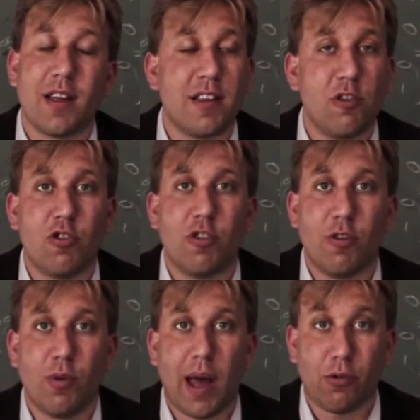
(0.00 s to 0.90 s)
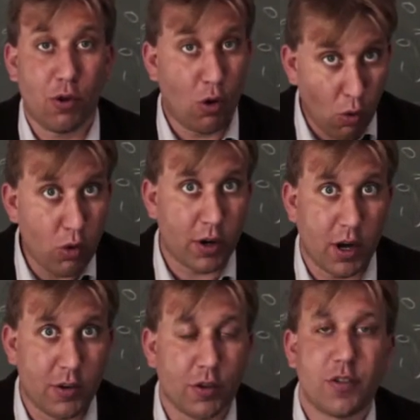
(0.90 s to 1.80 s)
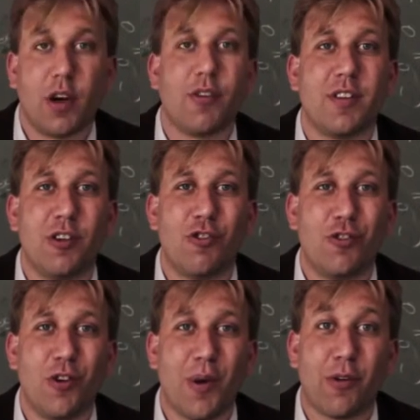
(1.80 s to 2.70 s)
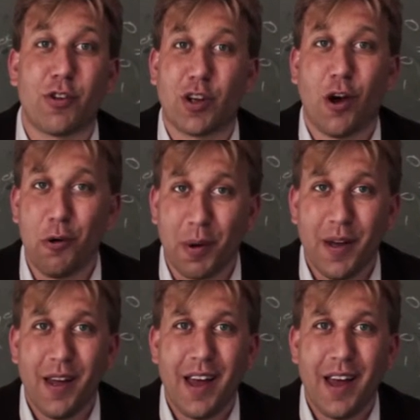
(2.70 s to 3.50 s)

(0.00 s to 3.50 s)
It teaches you how to organise yourself, it teaches you how to cope